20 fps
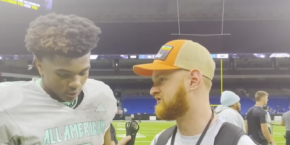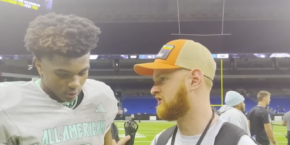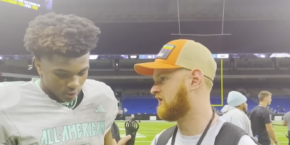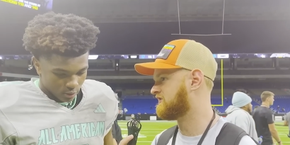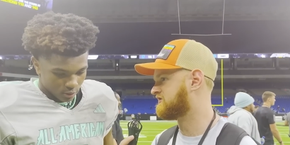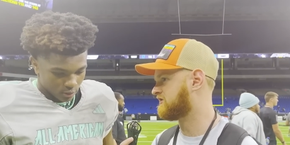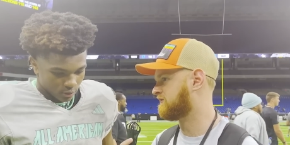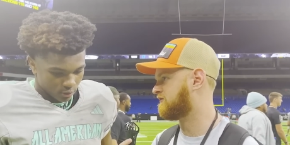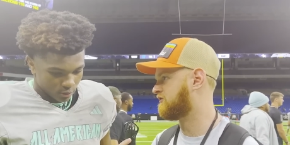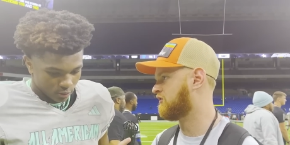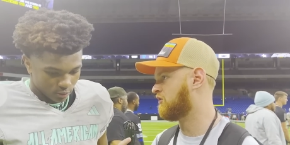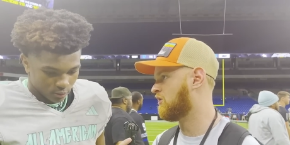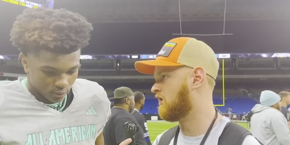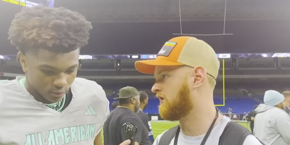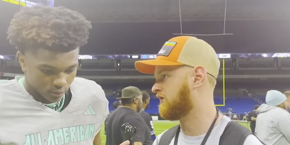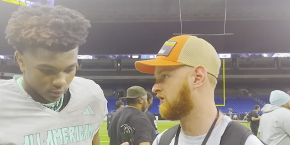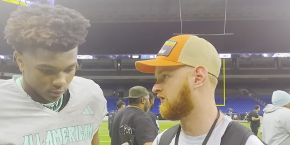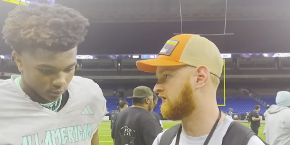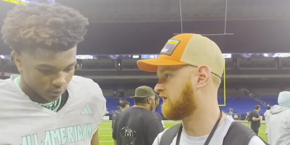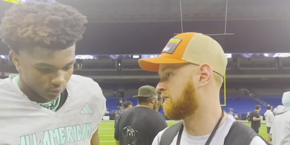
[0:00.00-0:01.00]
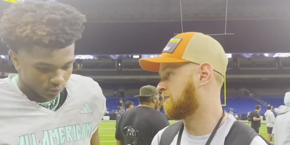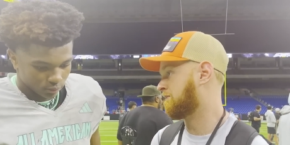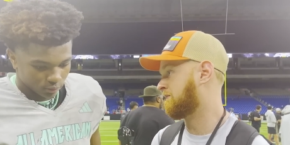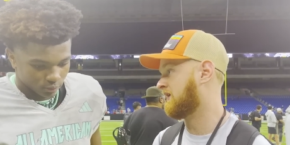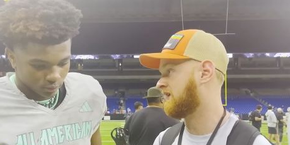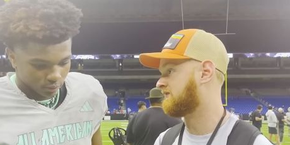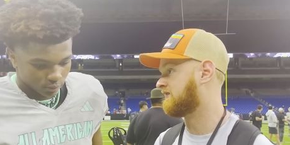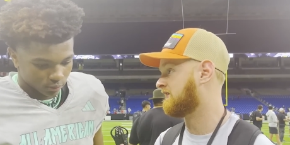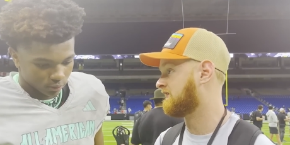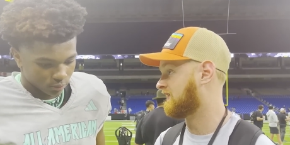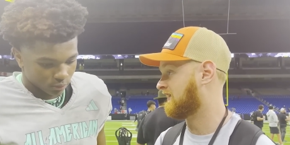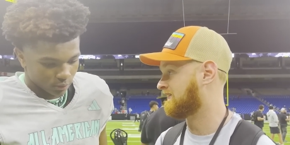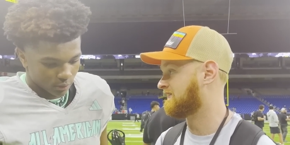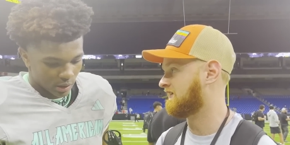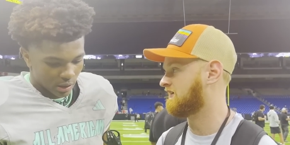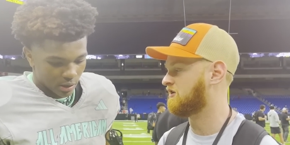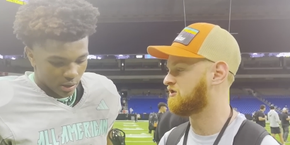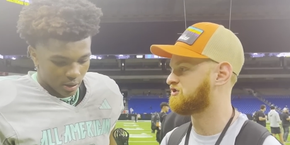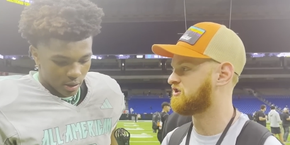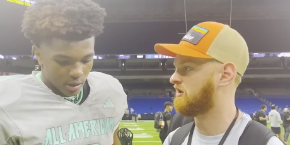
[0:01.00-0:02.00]
Speaker 1: You have some two other big
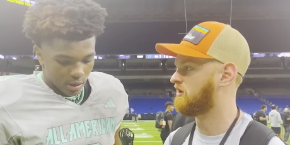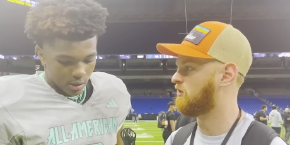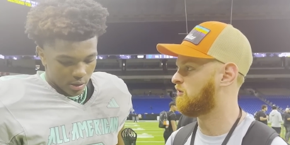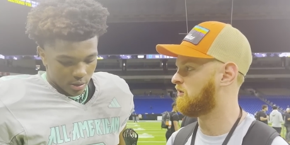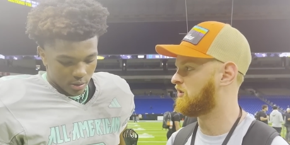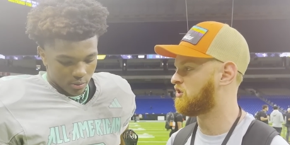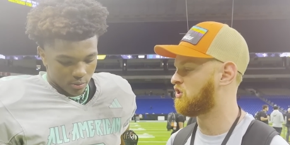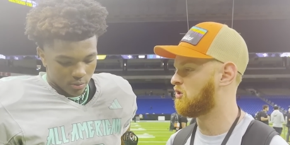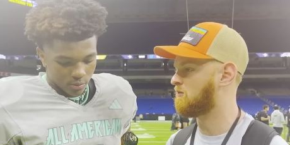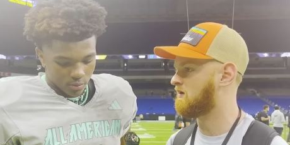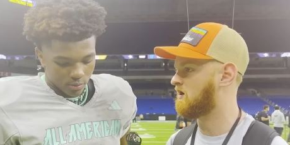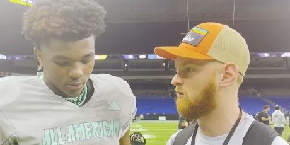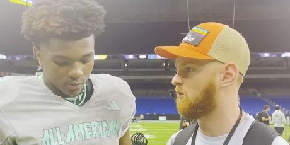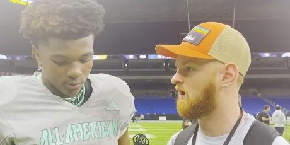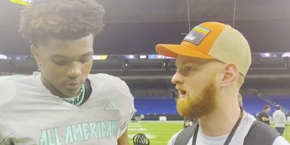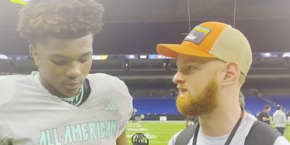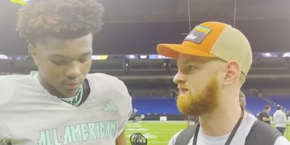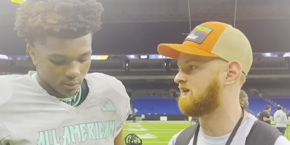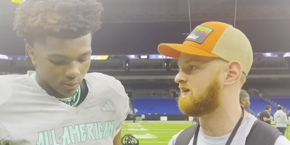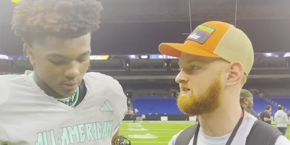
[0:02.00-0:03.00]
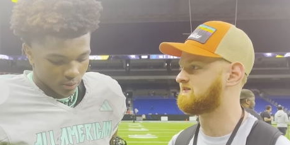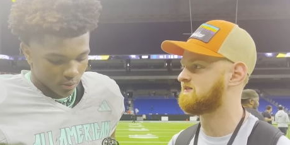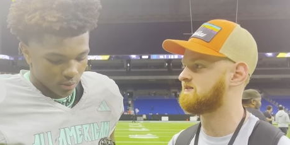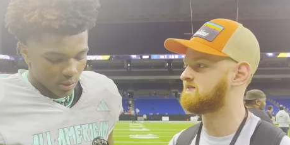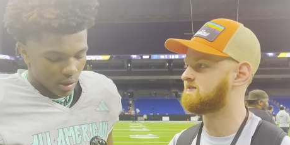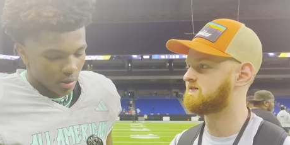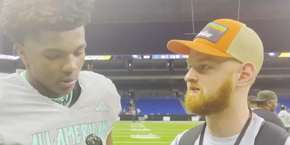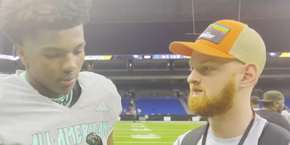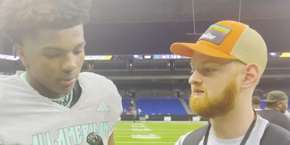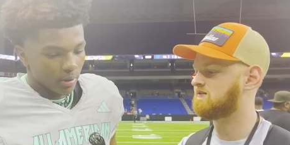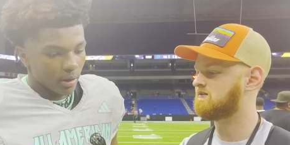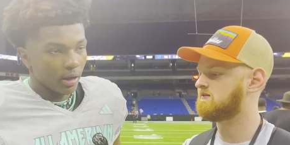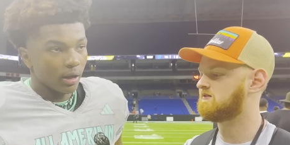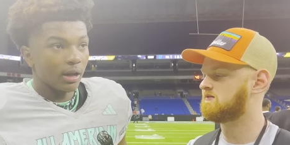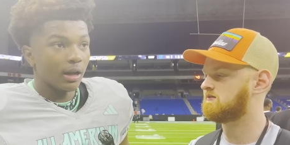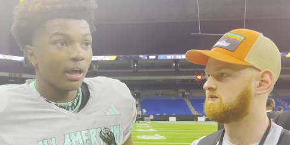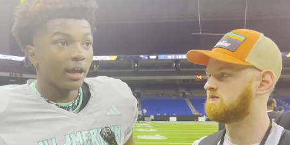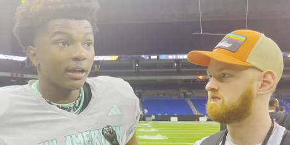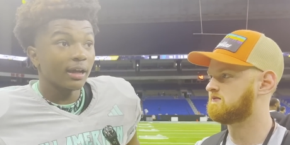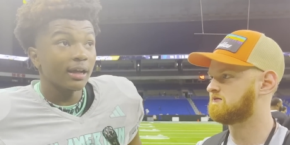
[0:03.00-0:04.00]
contenders in your recruitment. Why Texas?
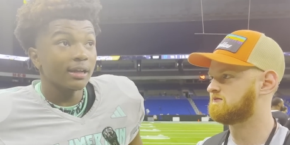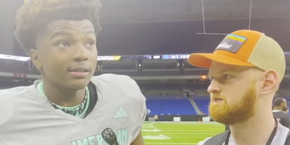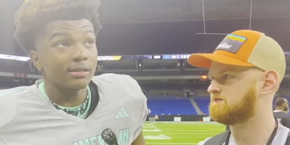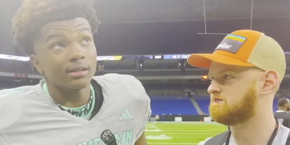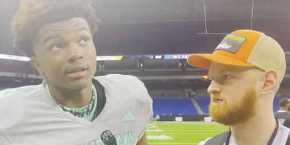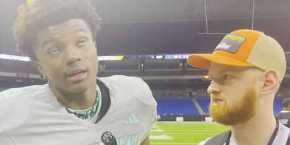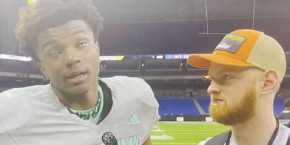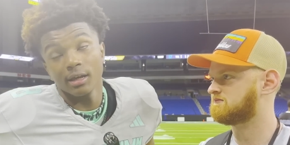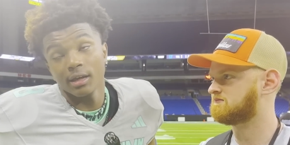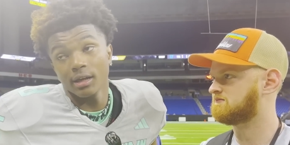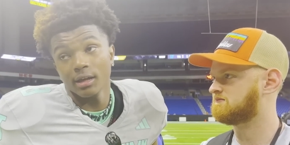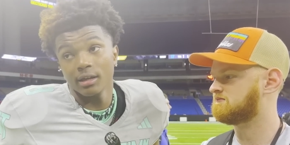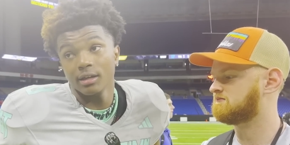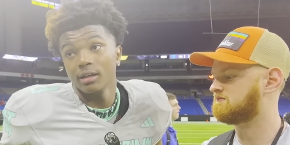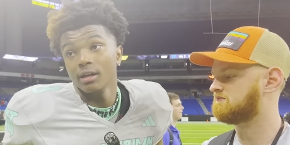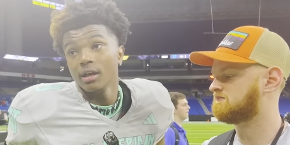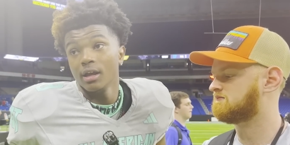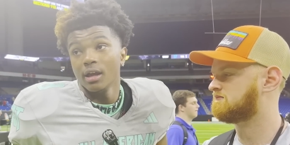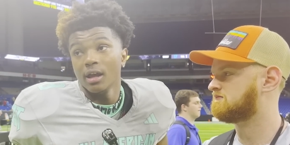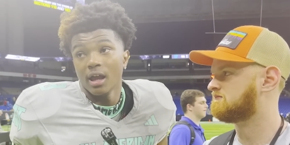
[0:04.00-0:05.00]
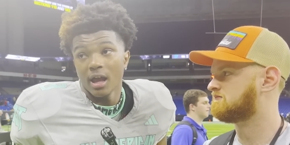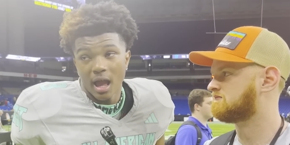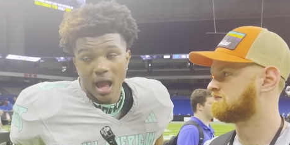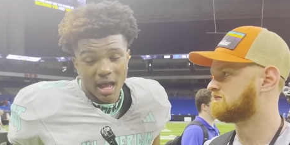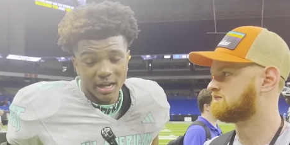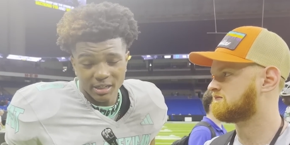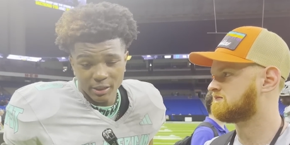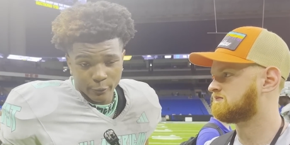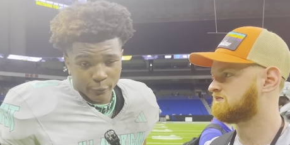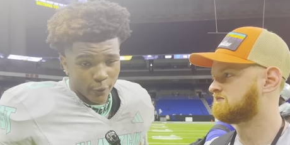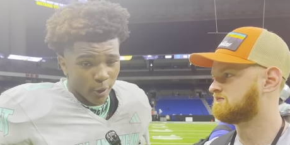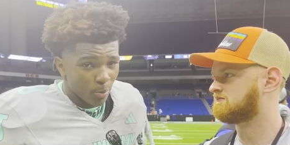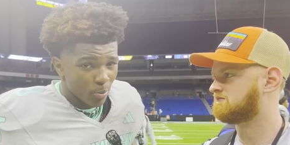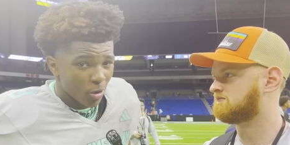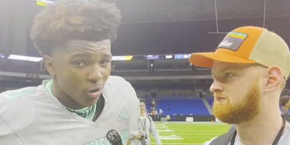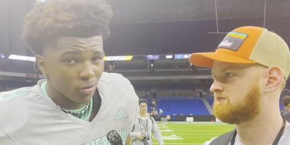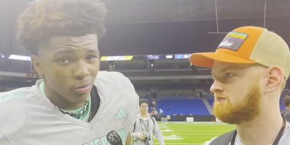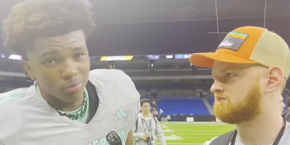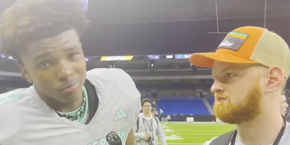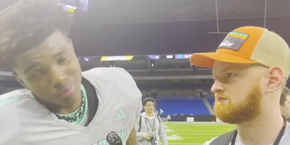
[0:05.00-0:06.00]
Speaker 2: Man, like I said, I just felt
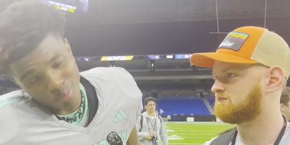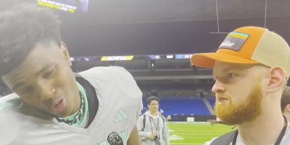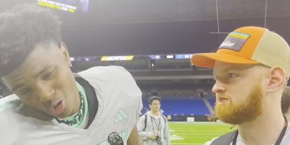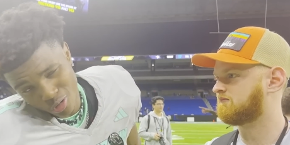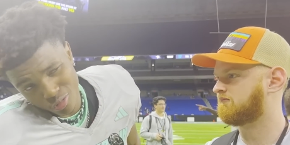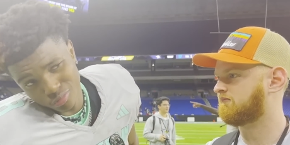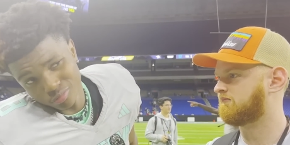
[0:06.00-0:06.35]
more,